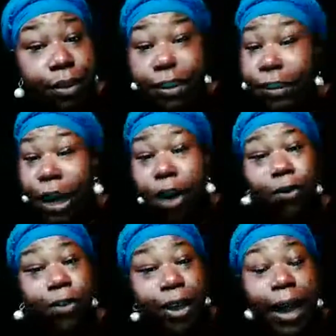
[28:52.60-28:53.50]
Because
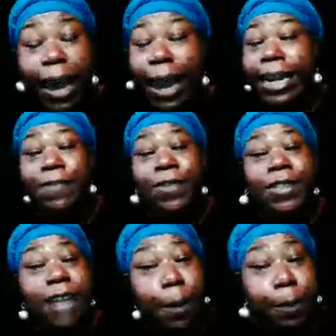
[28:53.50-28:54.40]
COVID ain't
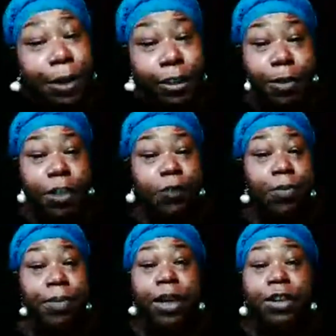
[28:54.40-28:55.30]
even stopping this bitch
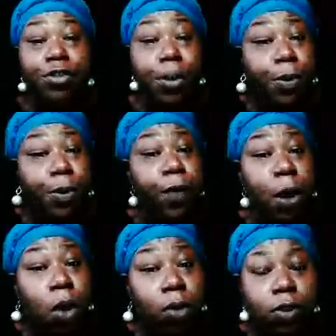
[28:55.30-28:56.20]
from being a stripper if
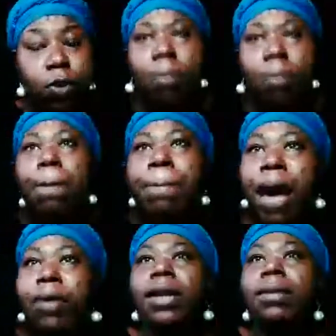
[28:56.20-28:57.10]
I want to. I'm an
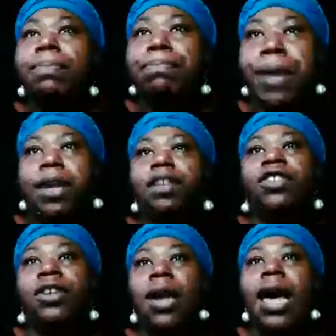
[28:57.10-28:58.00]
about it
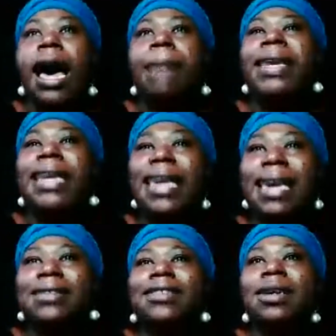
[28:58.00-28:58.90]
bitch. I'm an
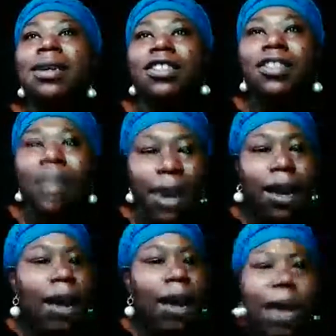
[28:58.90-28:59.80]
it
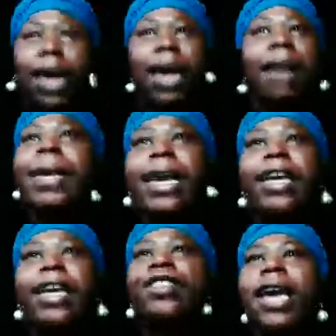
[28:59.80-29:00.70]
tit. I'm an
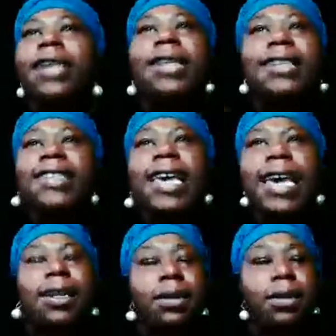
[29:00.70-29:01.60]
it chick. That's
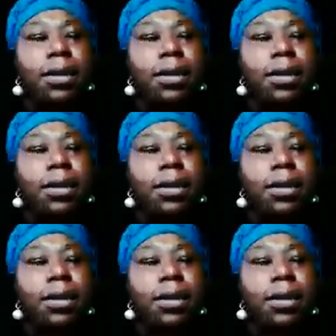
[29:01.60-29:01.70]
it.